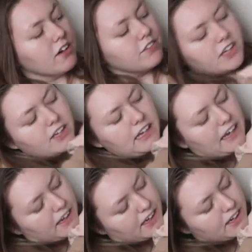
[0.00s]
of it,
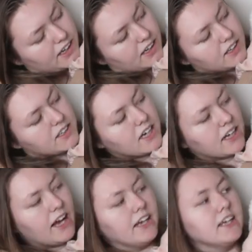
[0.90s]
and
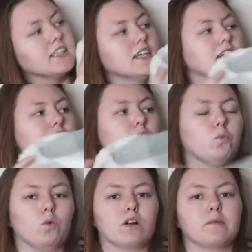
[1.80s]
again, it's nice and
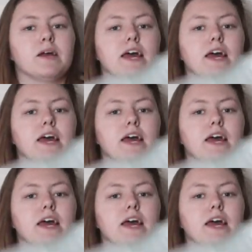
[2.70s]
warm,